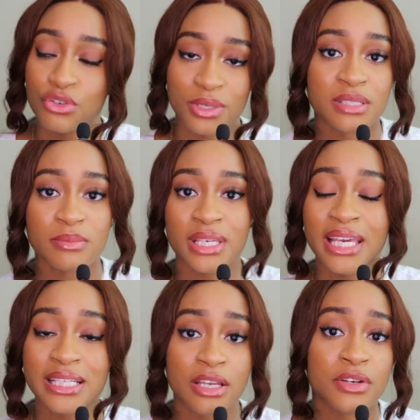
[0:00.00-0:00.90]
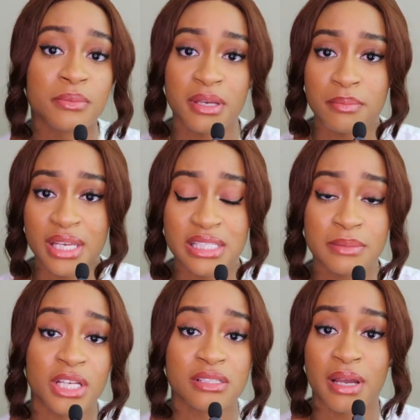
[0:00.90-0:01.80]
trust me, it's going to be amazing,
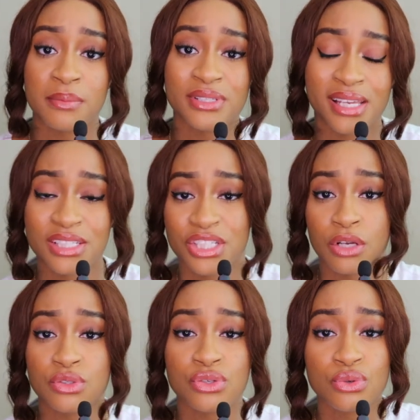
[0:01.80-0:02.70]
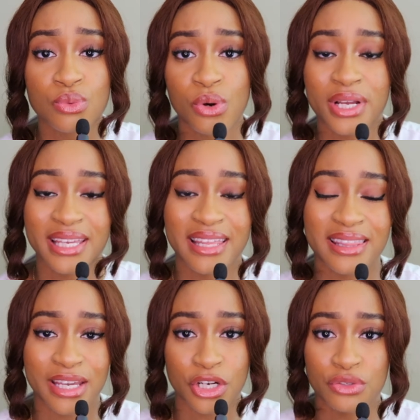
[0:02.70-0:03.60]
because the Bible says, shall two walk yet
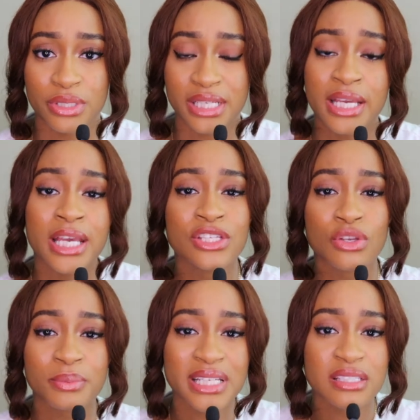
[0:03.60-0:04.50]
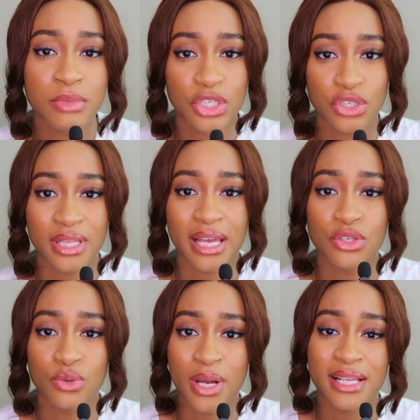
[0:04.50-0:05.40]
they agree. So please make sure that
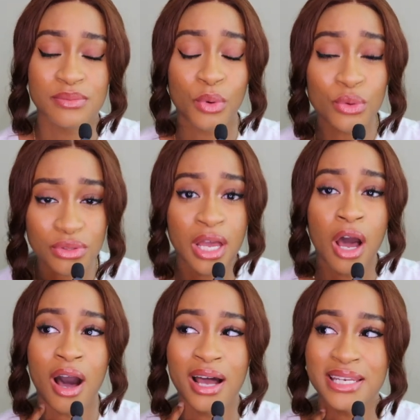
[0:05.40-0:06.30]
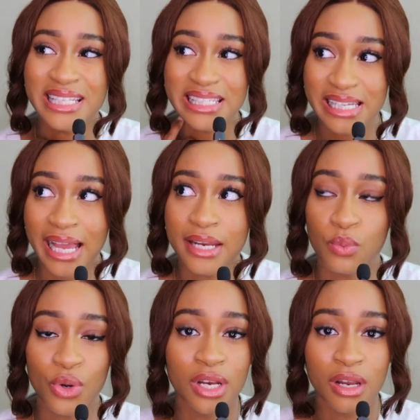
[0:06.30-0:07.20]
you guys both understand
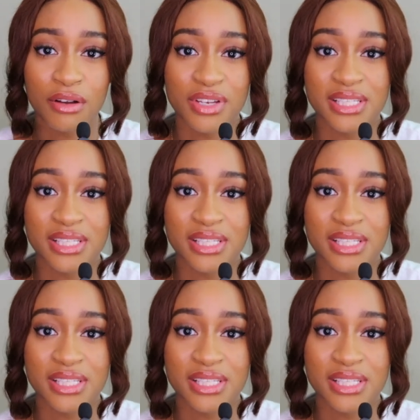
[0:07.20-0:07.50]
what love